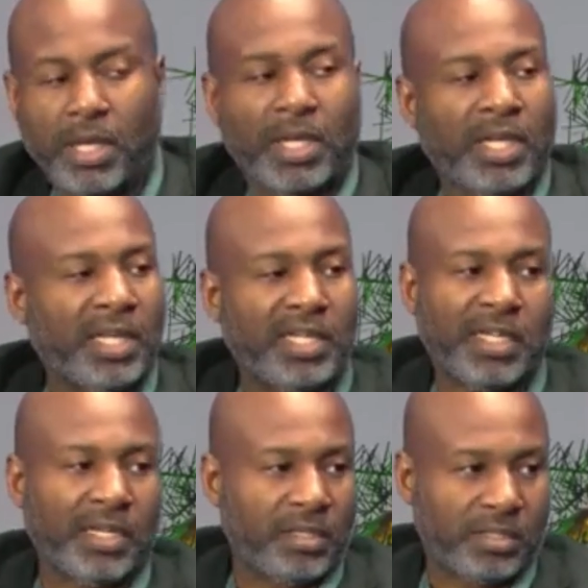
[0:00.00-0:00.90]
Clearly,
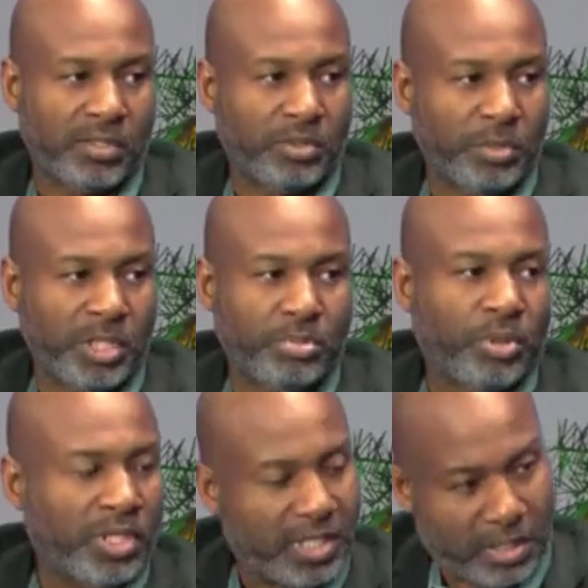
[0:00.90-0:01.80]
that doesn't mean
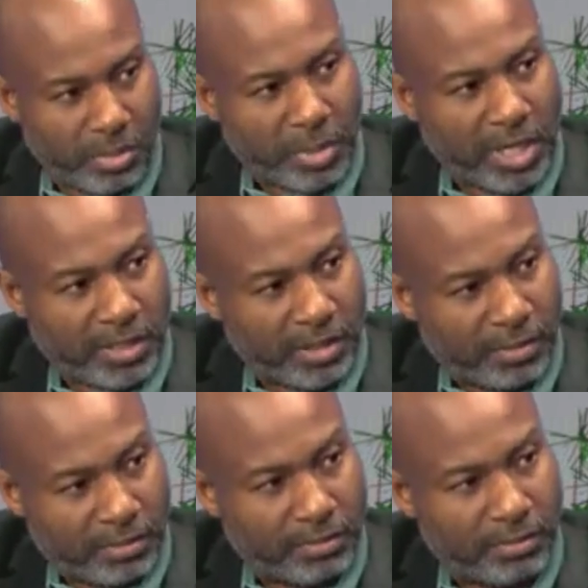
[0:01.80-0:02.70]
political party,
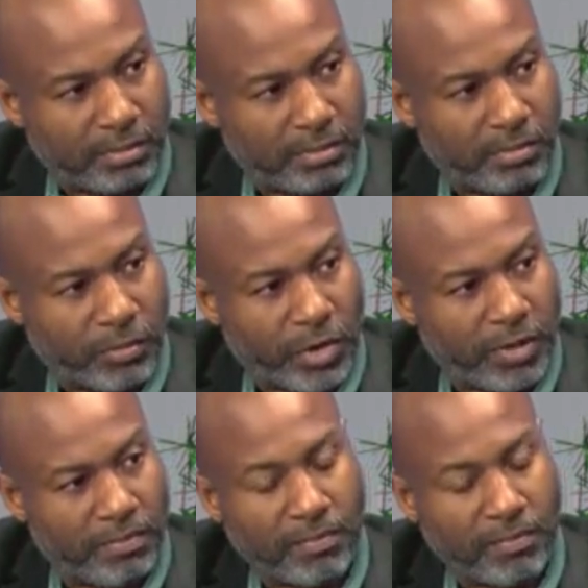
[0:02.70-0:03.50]
right?